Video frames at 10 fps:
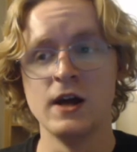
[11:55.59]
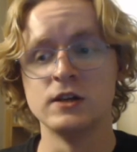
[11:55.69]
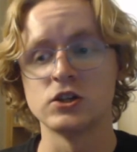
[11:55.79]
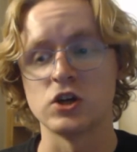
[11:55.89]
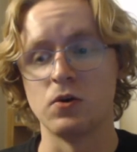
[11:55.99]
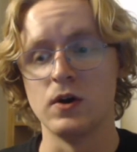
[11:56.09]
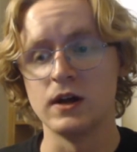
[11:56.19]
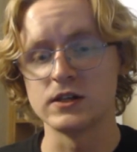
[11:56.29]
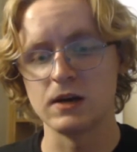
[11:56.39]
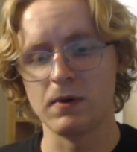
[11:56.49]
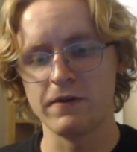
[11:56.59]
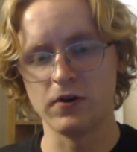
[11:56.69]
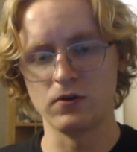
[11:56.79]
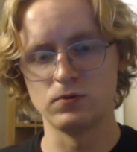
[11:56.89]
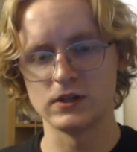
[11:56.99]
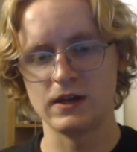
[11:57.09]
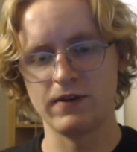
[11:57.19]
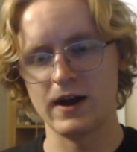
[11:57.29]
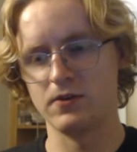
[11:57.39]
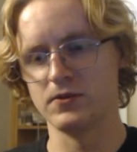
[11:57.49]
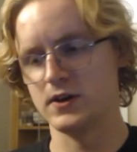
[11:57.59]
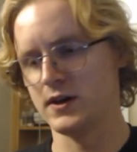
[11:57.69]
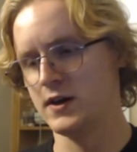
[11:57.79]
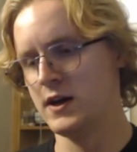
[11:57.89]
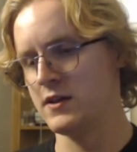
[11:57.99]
So say my phone was giving out the